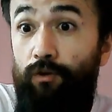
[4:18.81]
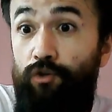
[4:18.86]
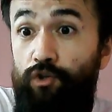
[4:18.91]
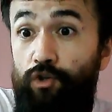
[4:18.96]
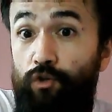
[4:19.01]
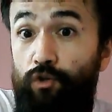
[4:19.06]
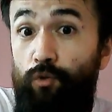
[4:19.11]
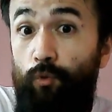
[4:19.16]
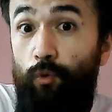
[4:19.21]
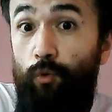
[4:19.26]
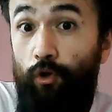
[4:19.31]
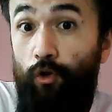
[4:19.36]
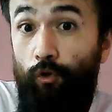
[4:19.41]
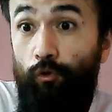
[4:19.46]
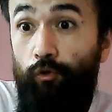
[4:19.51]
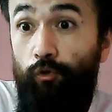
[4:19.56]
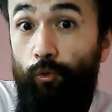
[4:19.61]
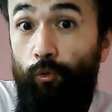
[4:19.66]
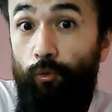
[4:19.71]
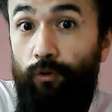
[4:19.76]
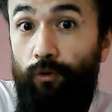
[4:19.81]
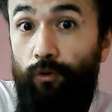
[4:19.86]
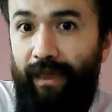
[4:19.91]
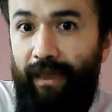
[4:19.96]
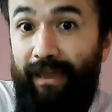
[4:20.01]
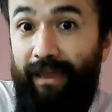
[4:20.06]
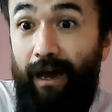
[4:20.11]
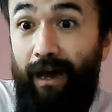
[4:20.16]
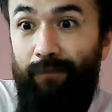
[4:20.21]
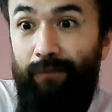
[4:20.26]
to conclude
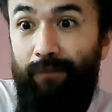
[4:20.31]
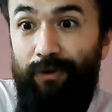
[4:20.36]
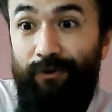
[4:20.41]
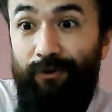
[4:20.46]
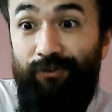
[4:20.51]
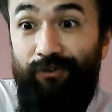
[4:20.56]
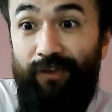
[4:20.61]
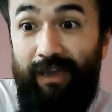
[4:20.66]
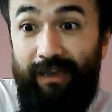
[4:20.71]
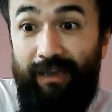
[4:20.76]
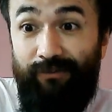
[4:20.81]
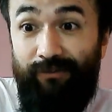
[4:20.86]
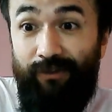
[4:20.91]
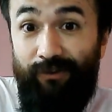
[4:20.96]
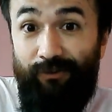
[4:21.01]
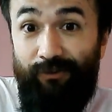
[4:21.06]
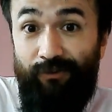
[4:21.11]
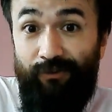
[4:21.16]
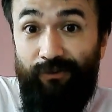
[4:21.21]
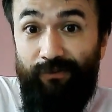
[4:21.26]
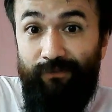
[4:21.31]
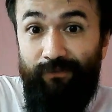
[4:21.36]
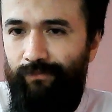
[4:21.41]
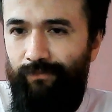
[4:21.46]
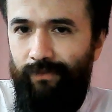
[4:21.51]
that God must exist.